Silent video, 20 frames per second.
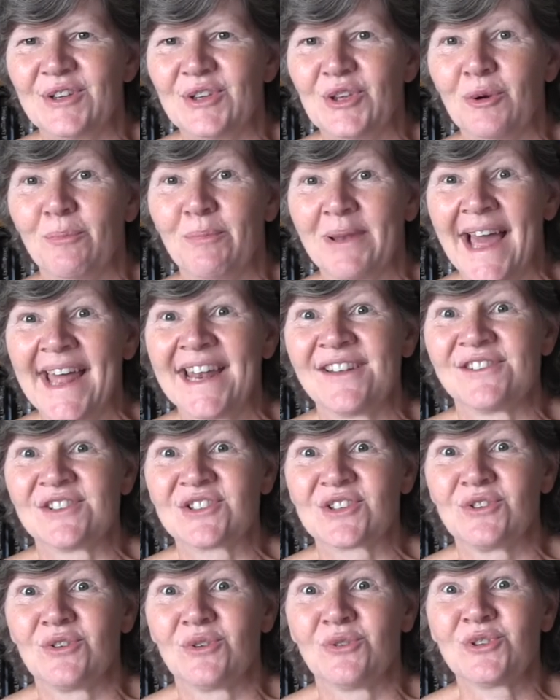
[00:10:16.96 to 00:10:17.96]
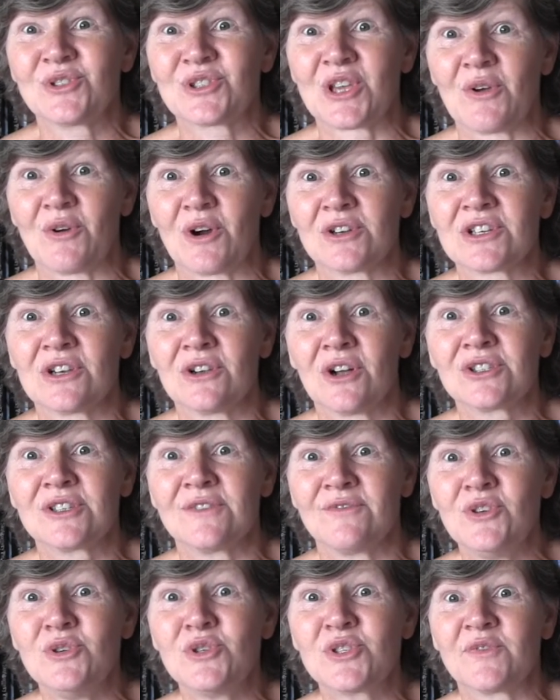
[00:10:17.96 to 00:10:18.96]
Your planner has also got a lot
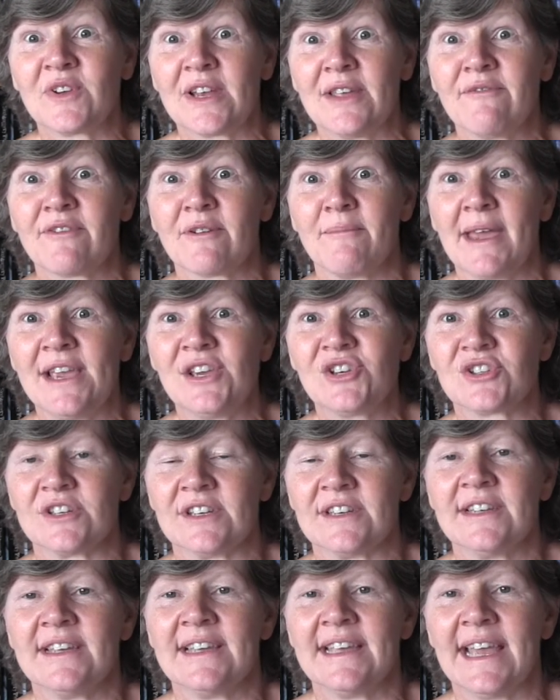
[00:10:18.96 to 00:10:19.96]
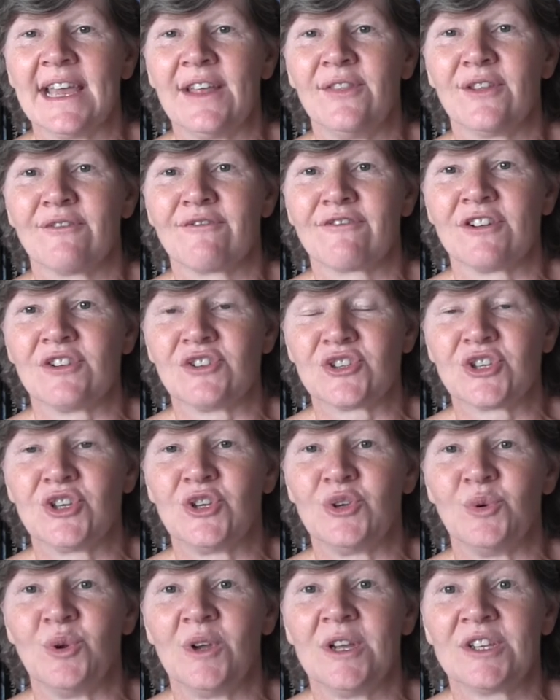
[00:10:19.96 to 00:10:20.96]
of useful information in the front
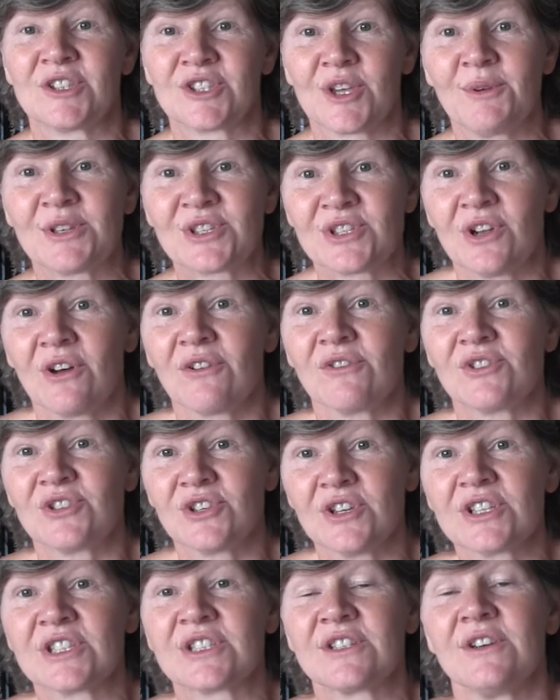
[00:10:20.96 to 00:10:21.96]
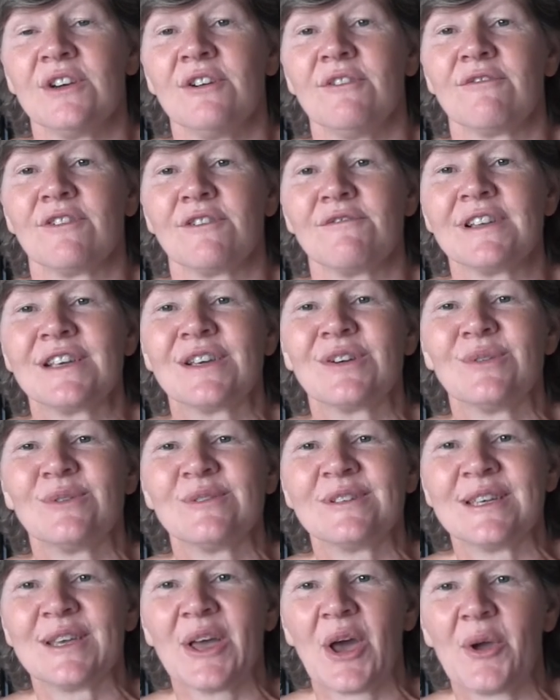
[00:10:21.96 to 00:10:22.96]
too, so it's not just for
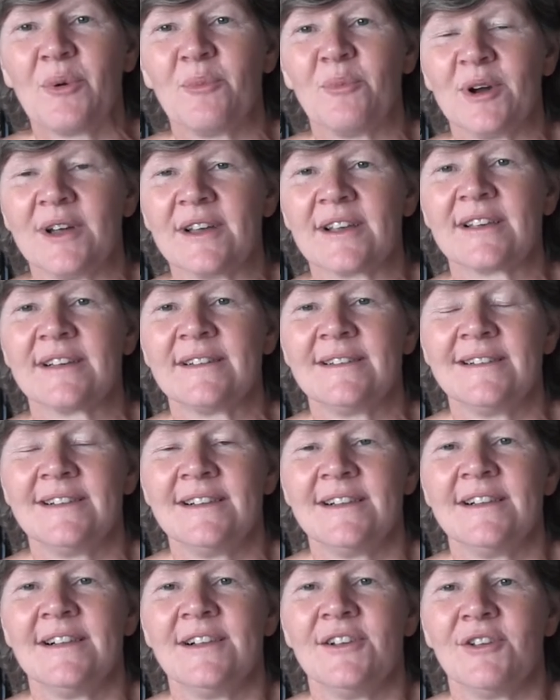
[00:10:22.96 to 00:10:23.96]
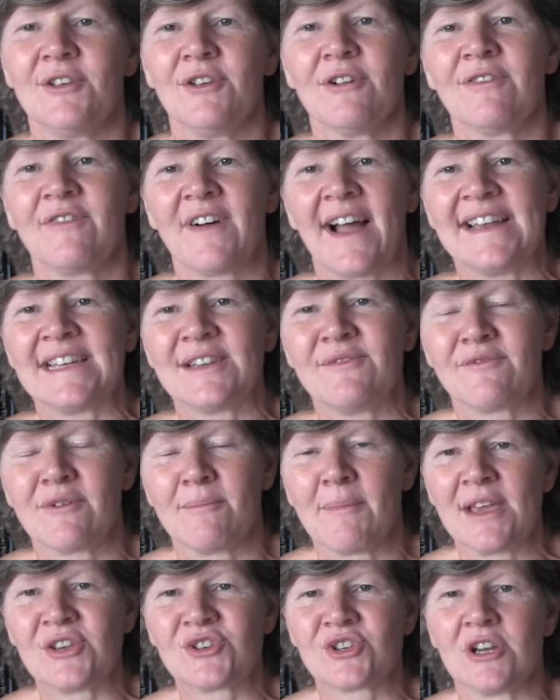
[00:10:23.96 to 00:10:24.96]
recording homework. You'll find
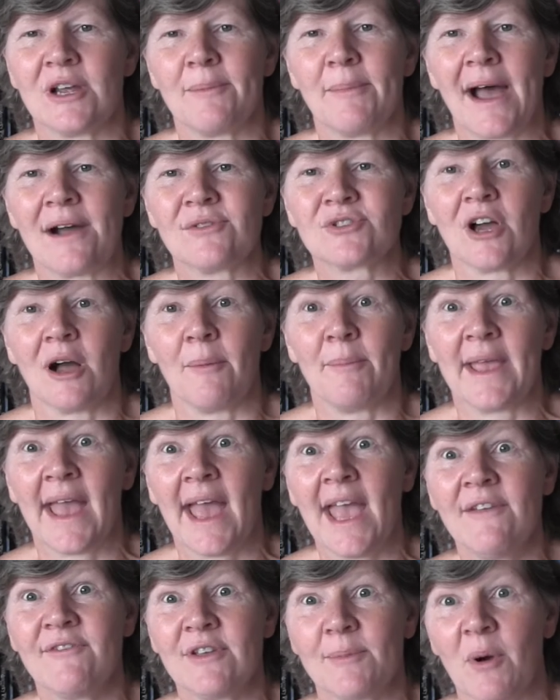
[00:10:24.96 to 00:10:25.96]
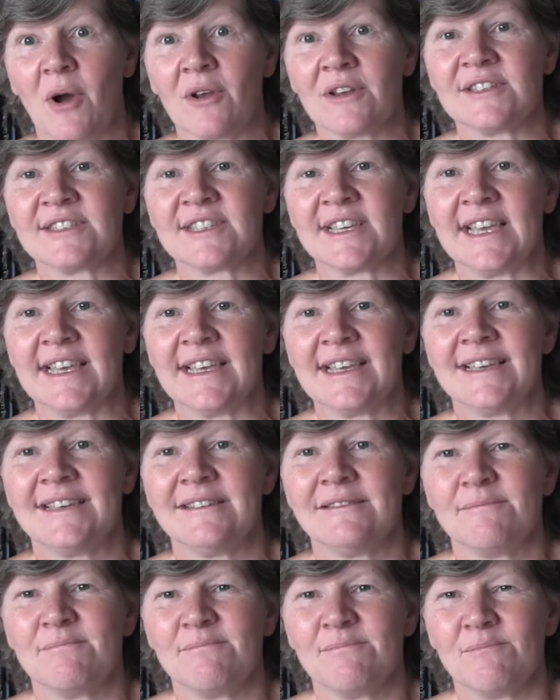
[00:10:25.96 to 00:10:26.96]
information about our behaviour policy,
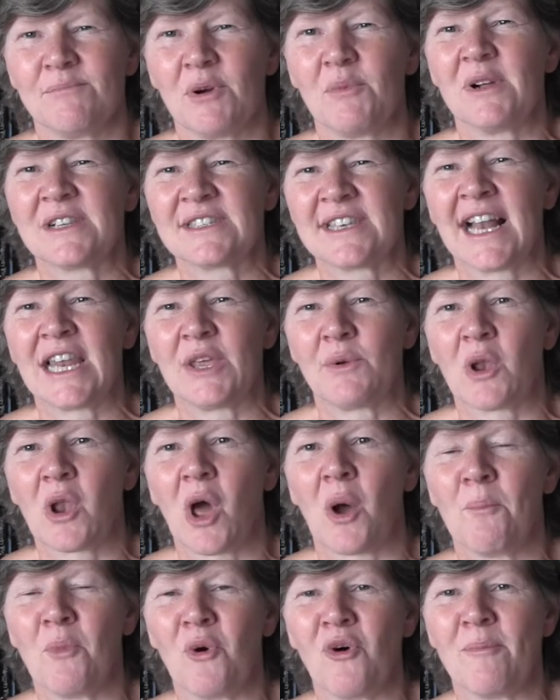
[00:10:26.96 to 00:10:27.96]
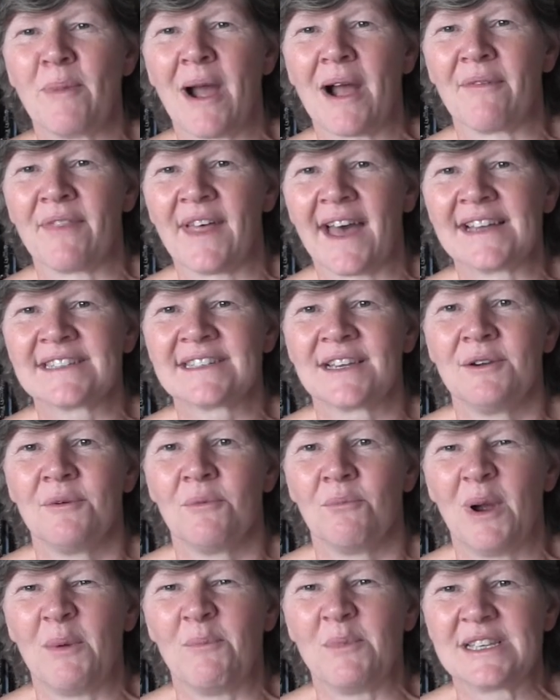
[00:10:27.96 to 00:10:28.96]
but we'll tell you a lot more about that
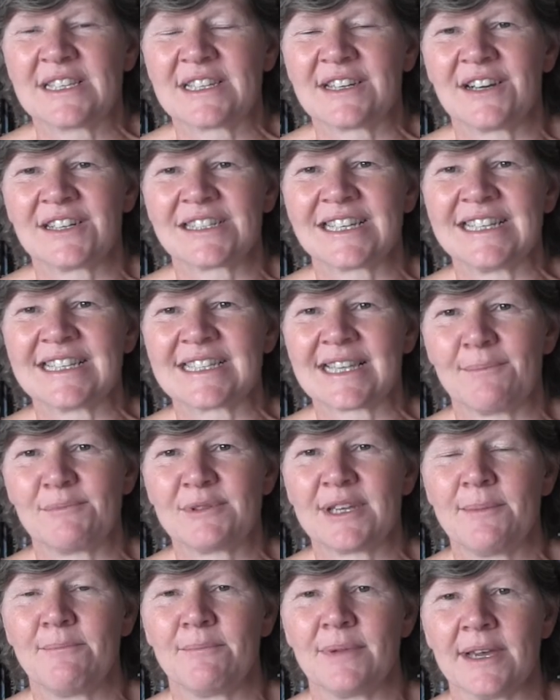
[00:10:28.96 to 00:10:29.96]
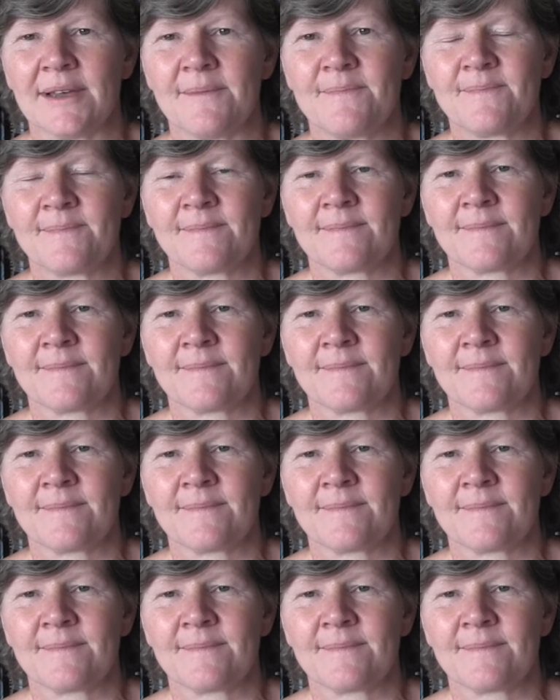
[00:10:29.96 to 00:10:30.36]
when we start in September.